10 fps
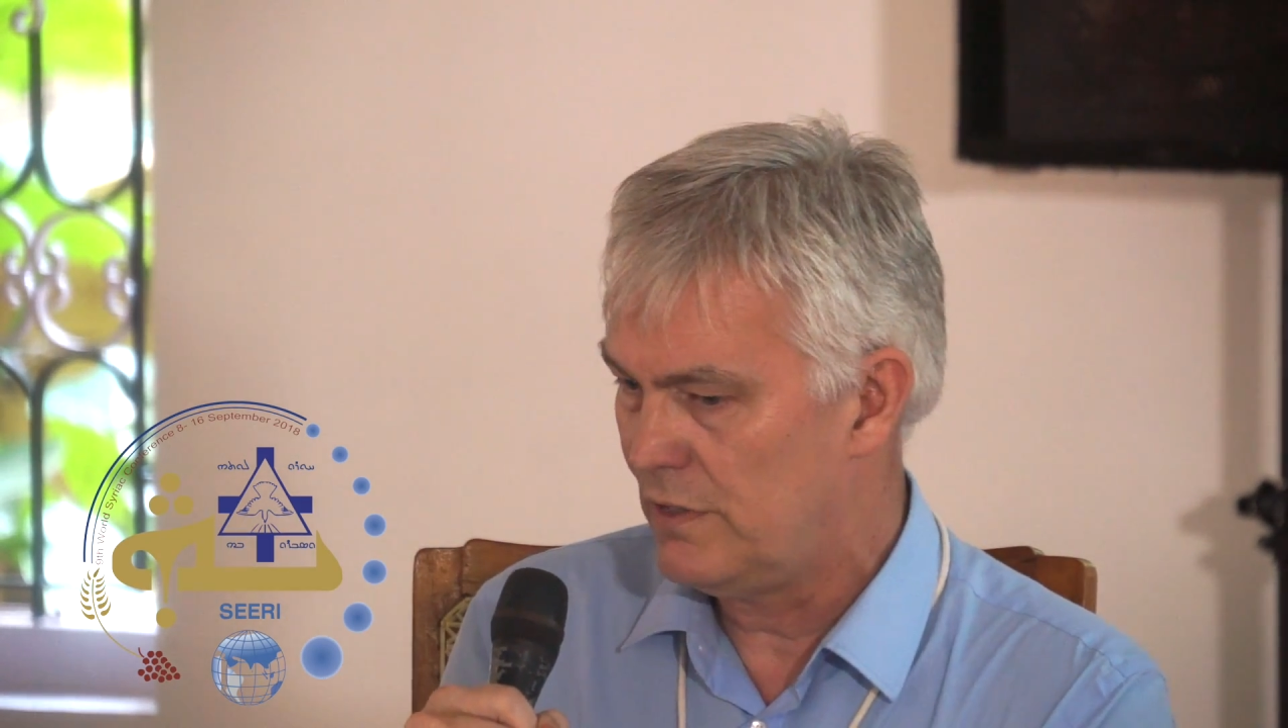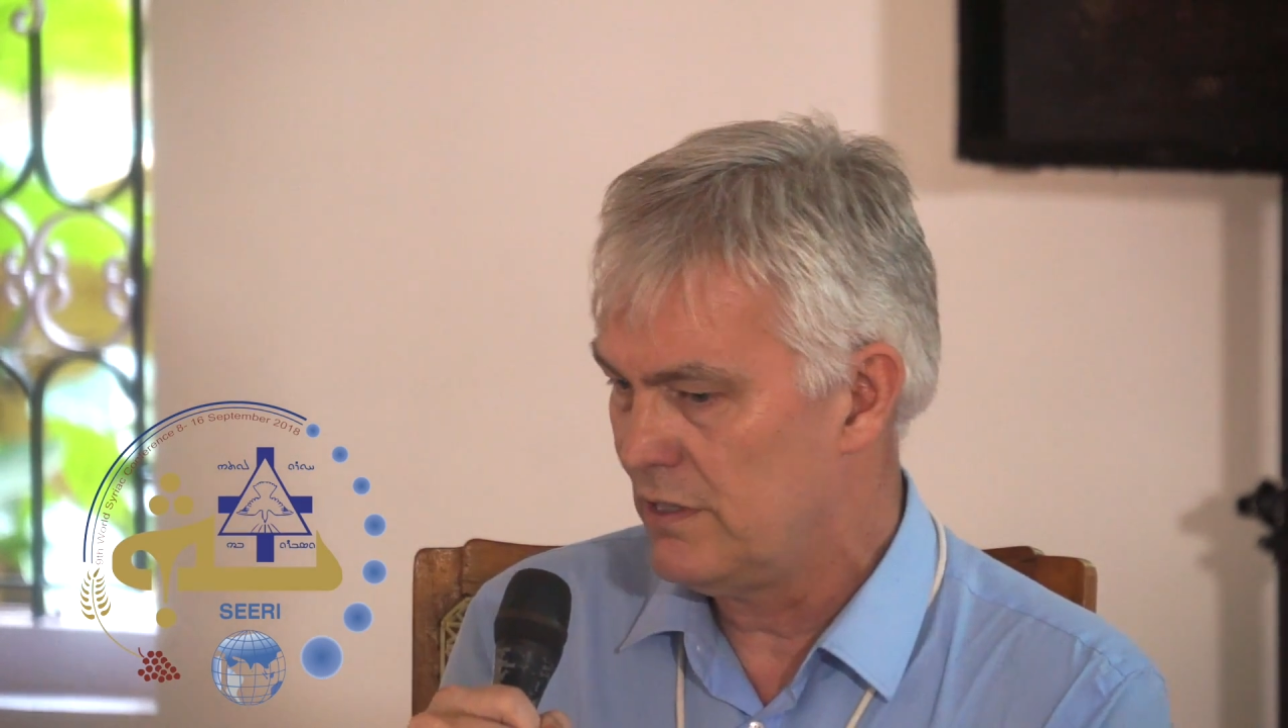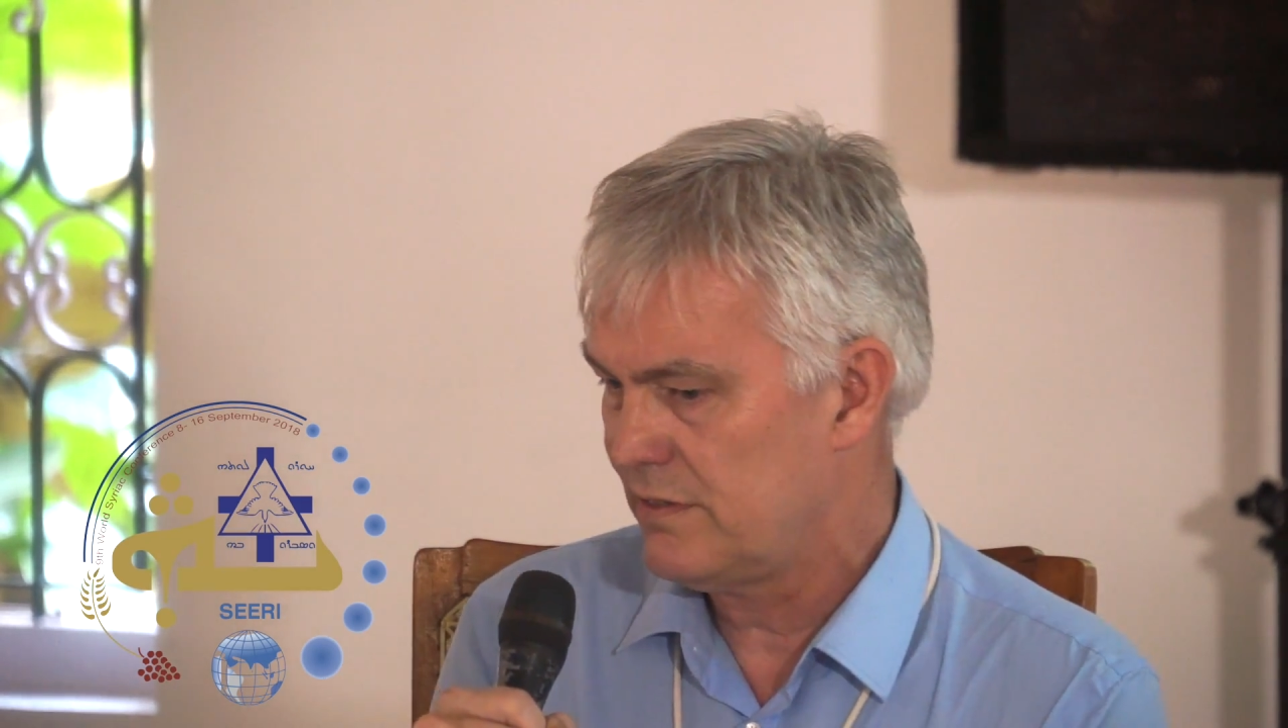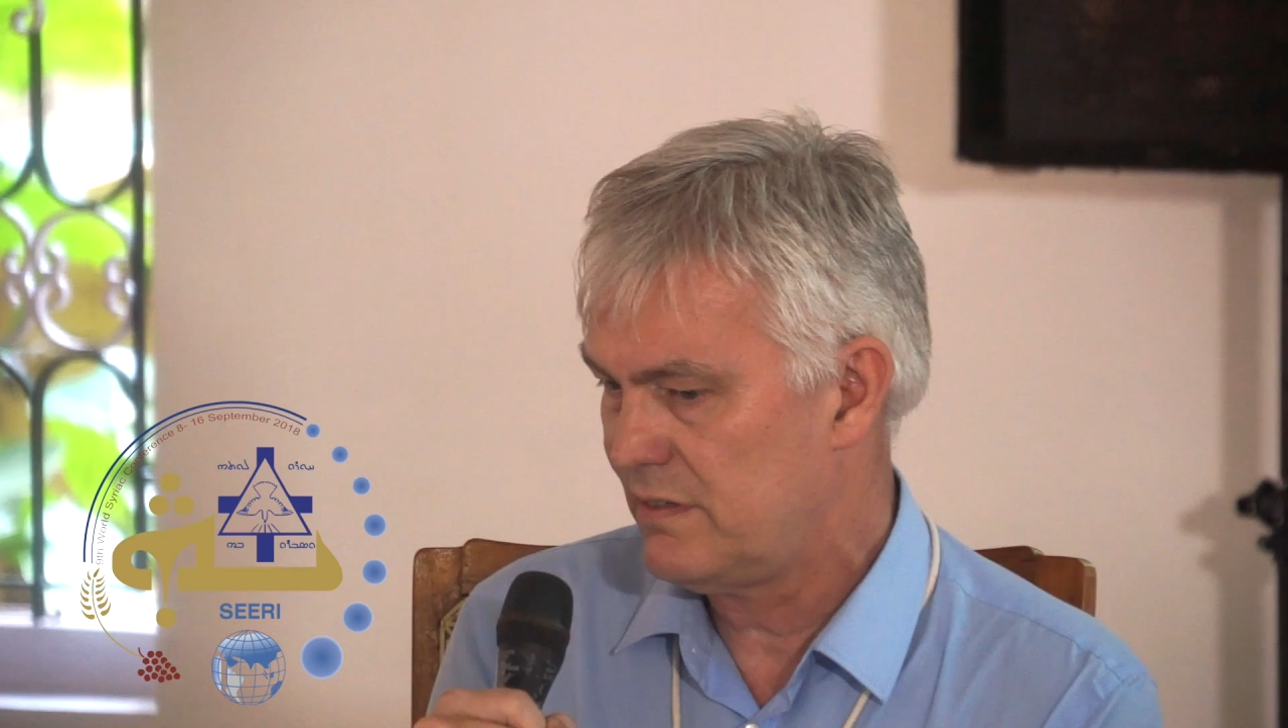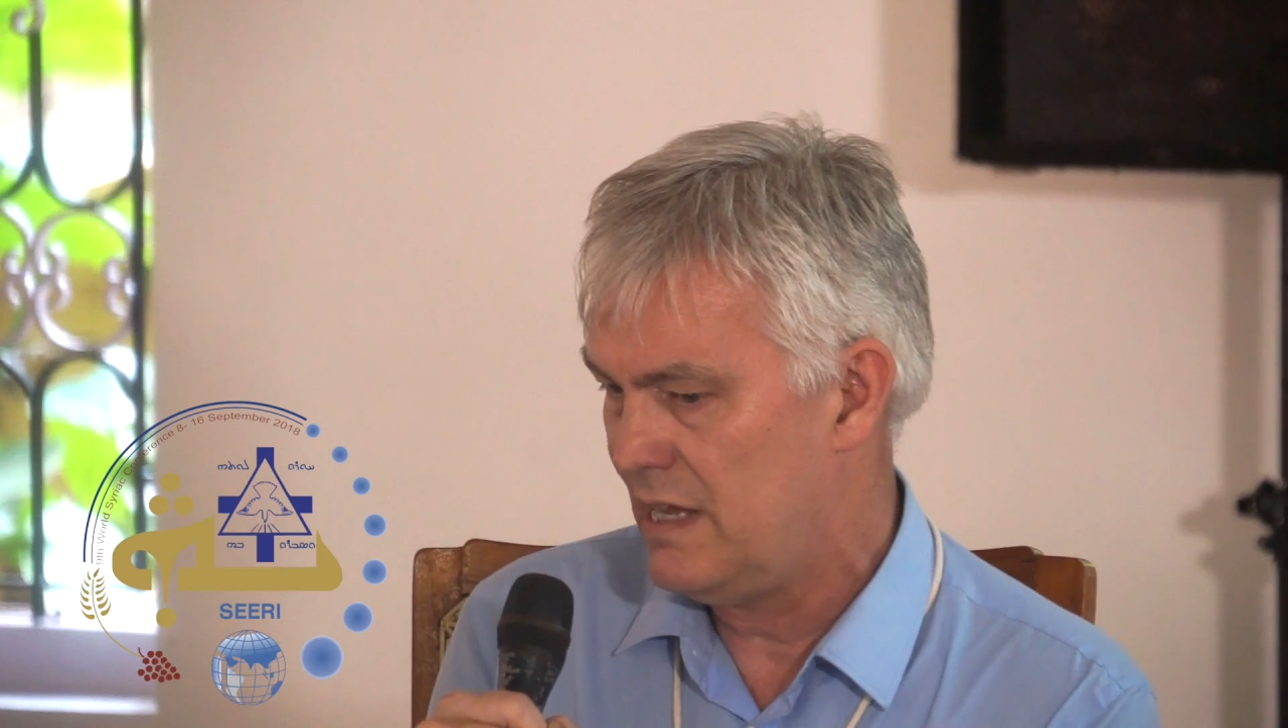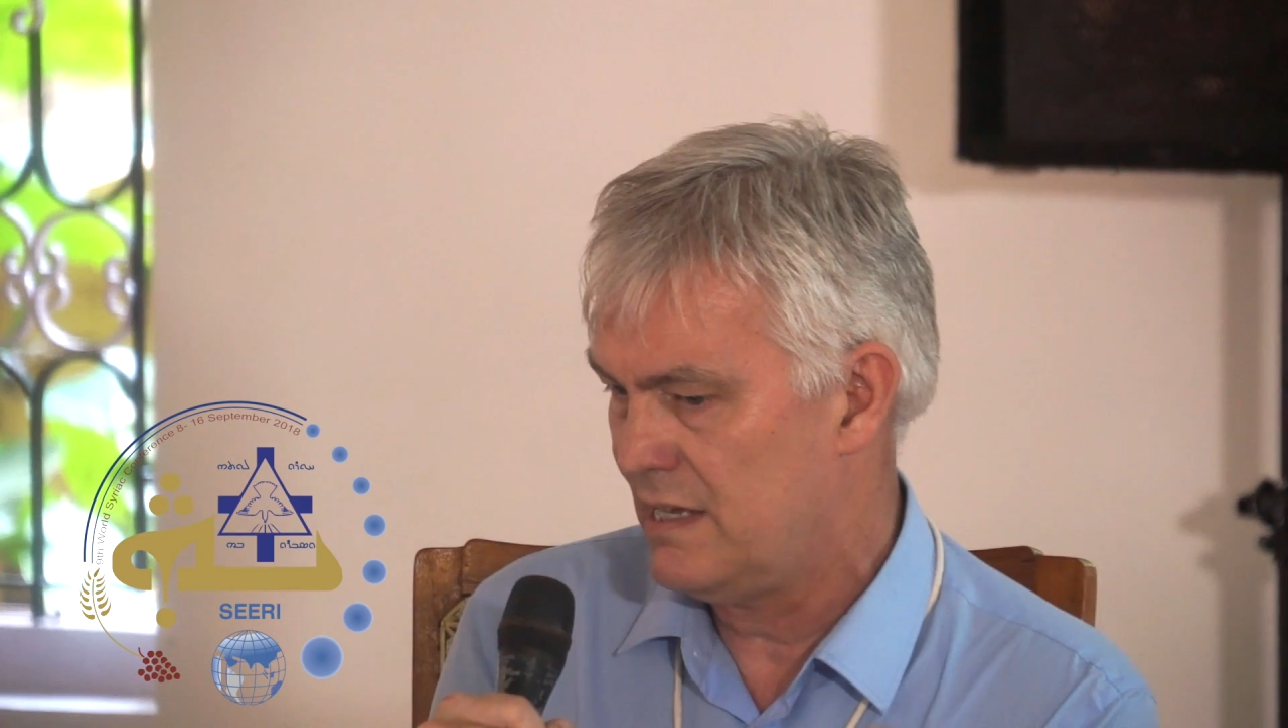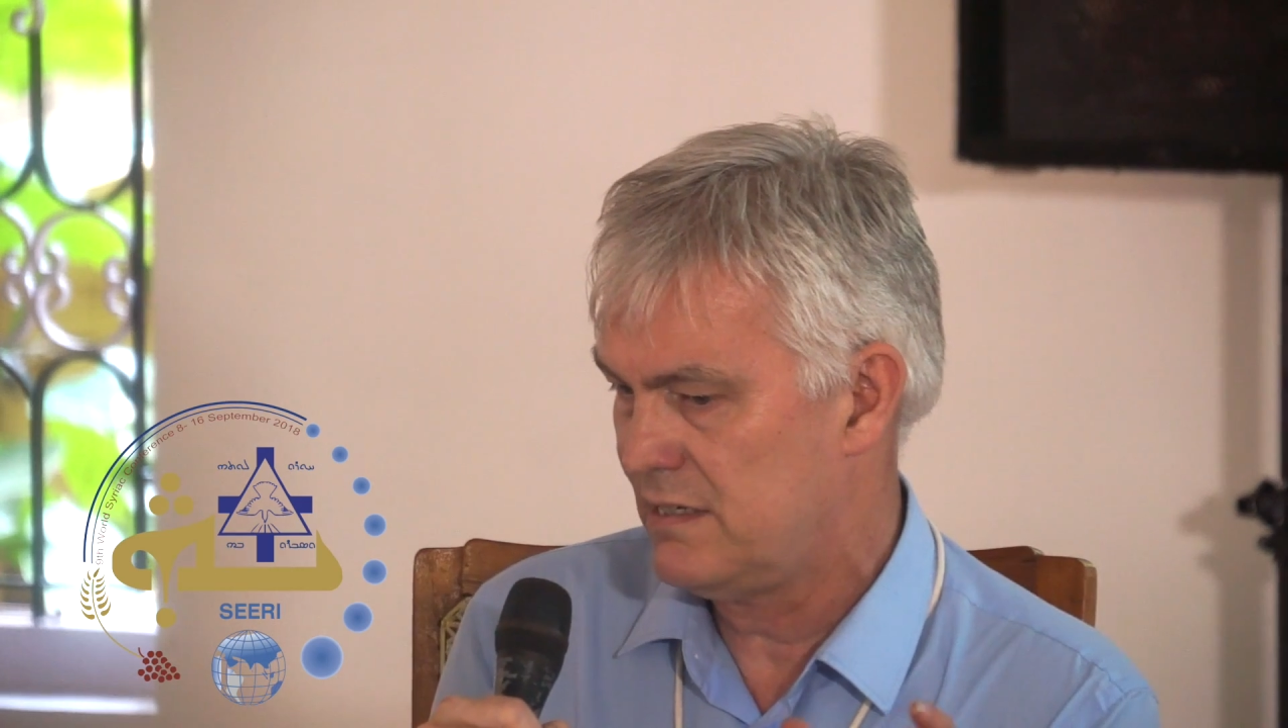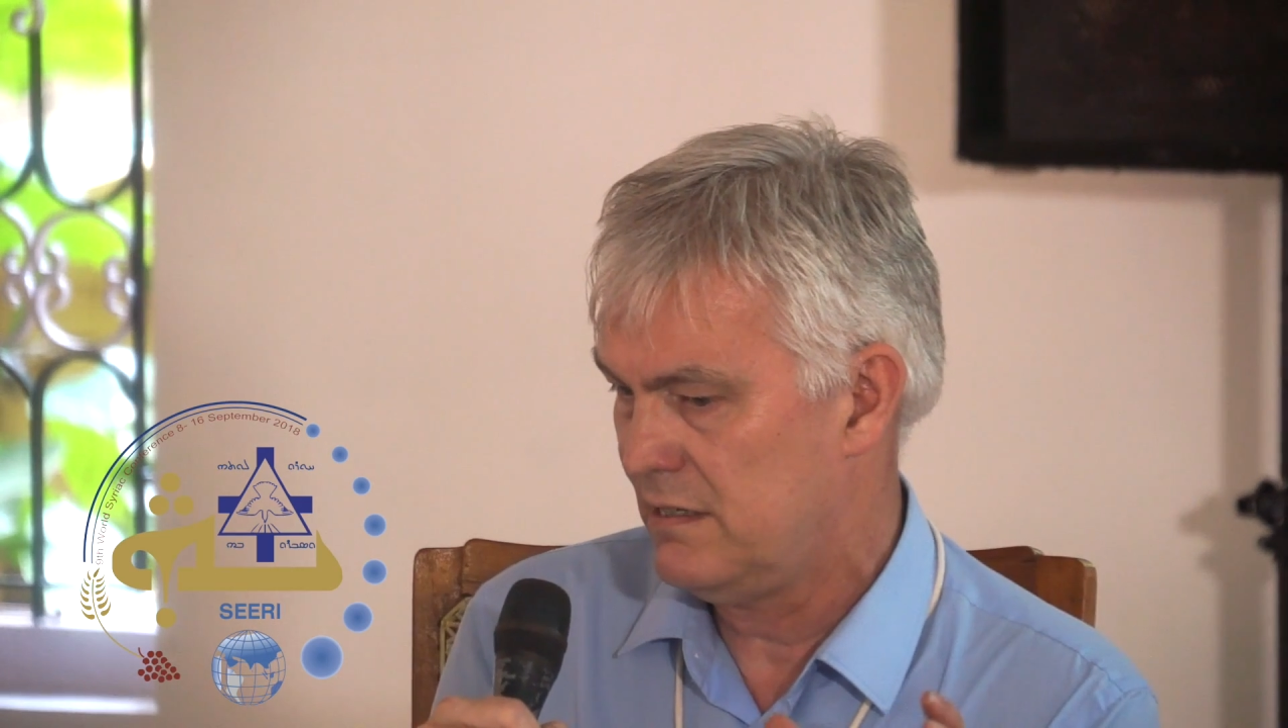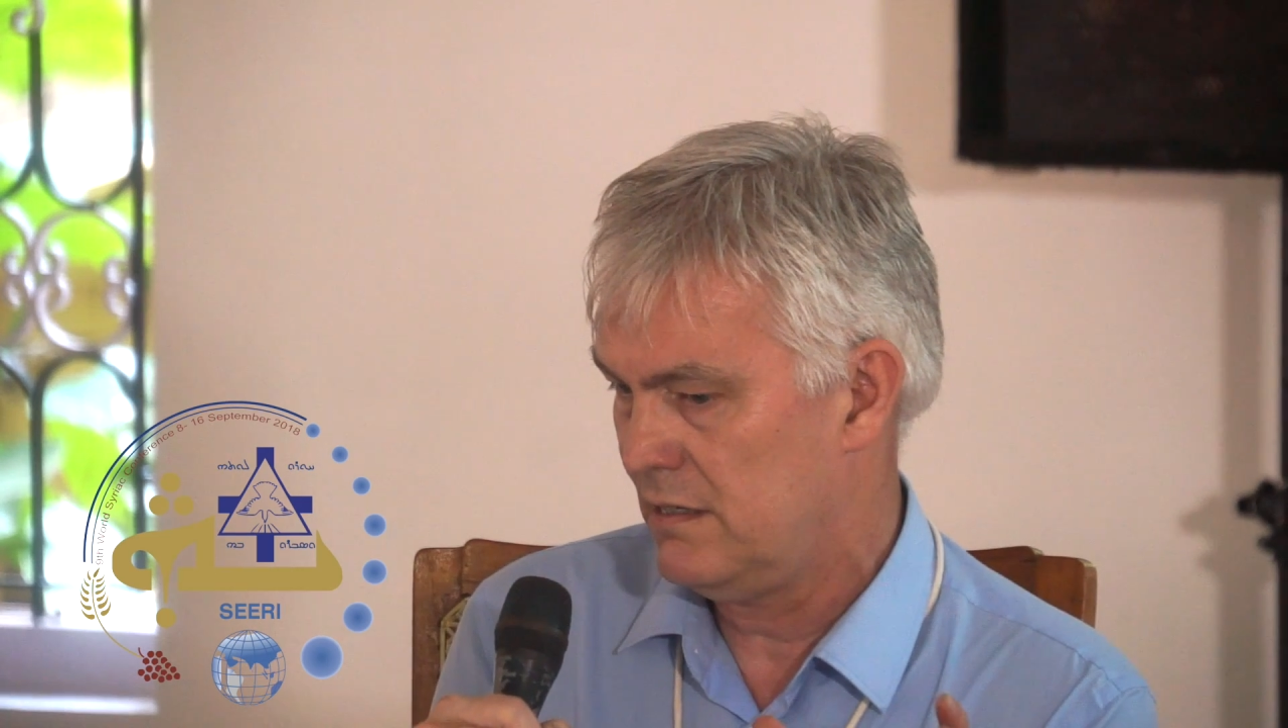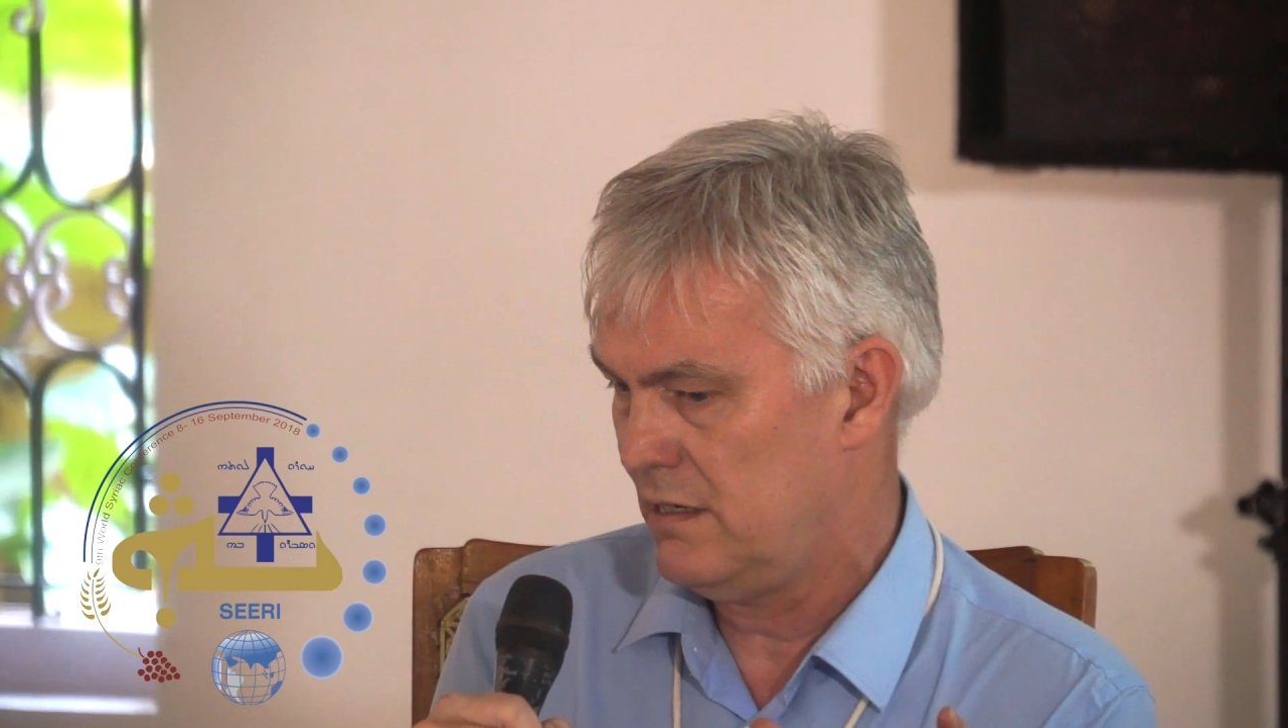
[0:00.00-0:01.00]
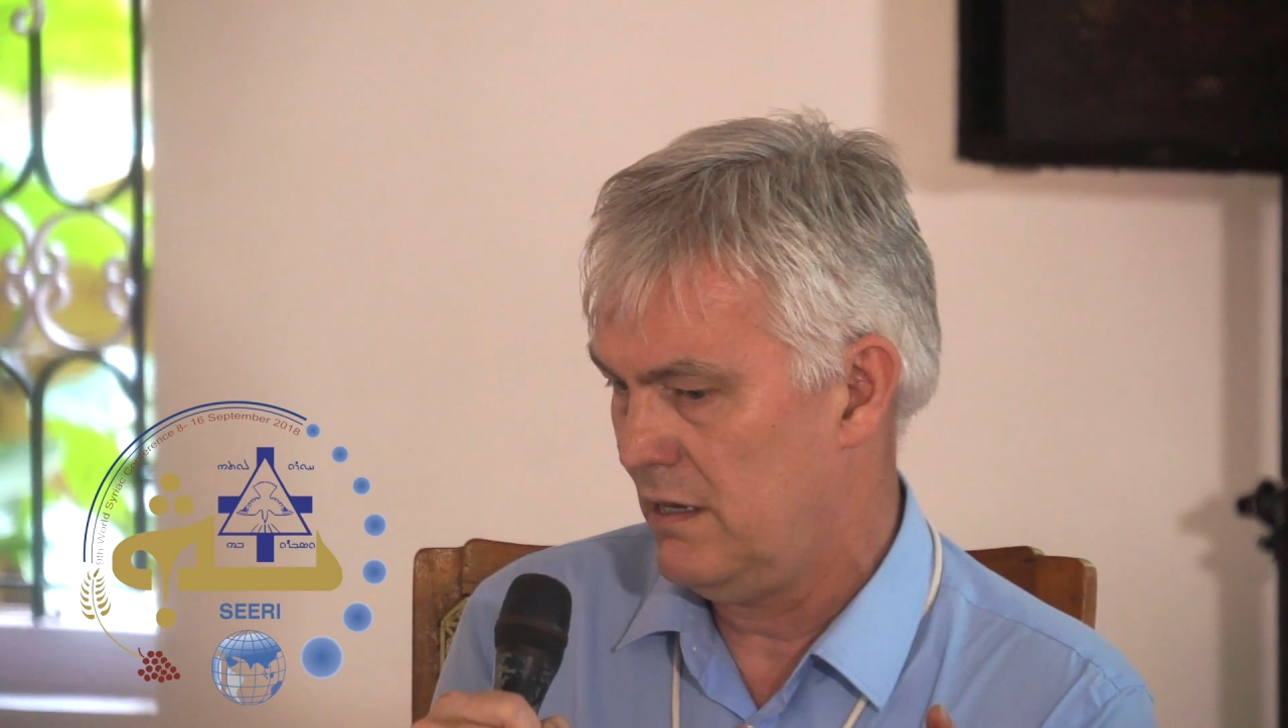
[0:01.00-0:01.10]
was that